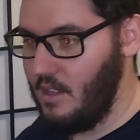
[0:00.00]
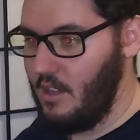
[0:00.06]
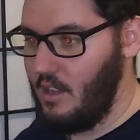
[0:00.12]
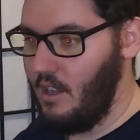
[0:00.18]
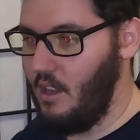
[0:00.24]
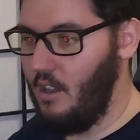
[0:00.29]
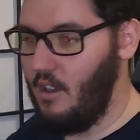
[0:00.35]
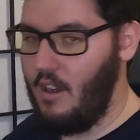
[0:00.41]

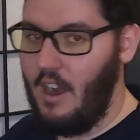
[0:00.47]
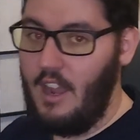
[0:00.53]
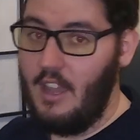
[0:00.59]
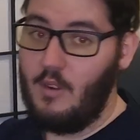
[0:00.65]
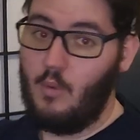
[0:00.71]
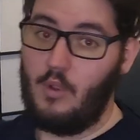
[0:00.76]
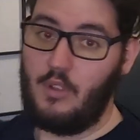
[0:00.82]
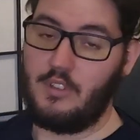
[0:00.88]
All
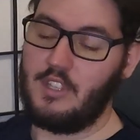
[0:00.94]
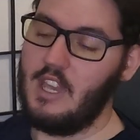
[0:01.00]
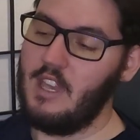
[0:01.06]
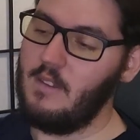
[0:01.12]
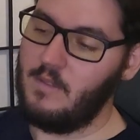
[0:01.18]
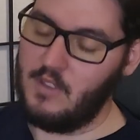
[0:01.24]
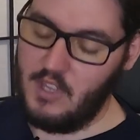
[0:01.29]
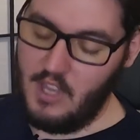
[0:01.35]
right, well,
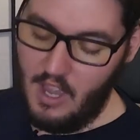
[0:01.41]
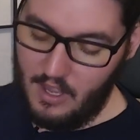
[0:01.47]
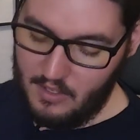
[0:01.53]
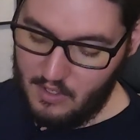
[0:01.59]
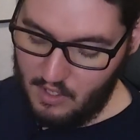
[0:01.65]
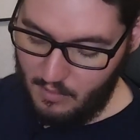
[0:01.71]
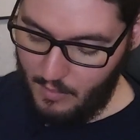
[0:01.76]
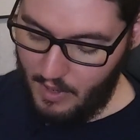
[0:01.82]
Dave
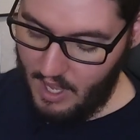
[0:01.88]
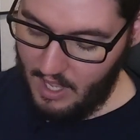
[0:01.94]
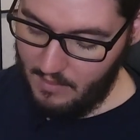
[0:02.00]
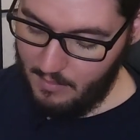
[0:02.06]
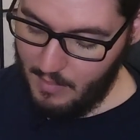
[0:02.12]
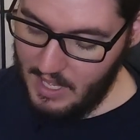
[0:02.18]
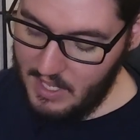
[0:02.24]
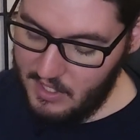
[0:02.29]

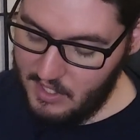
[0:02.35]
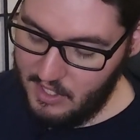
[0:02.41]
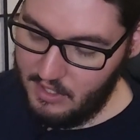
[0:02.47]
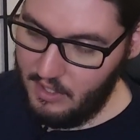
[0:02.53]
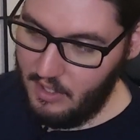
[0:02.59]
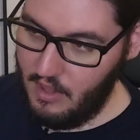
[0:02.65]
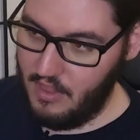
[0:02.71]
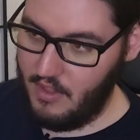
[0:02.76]
D'Entremont
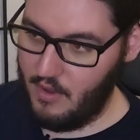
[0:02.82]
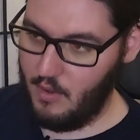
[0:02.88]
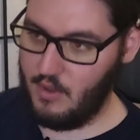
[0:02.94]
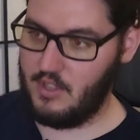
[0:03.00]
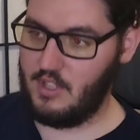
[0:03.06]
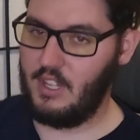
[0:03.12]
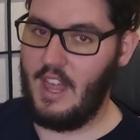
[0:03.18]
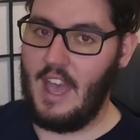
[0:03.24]
basically
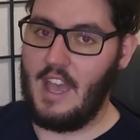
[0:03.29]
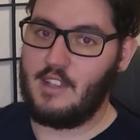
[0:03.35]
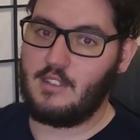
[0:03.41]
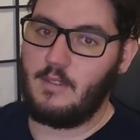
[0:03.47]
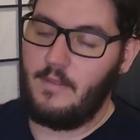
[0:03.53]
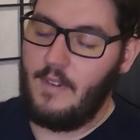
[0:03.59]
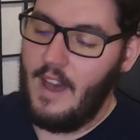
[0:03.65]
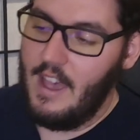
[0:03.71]
throws the
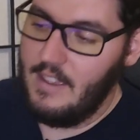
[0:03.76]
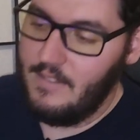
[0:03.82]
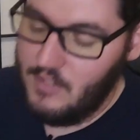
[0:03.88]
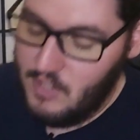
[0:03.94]
last 5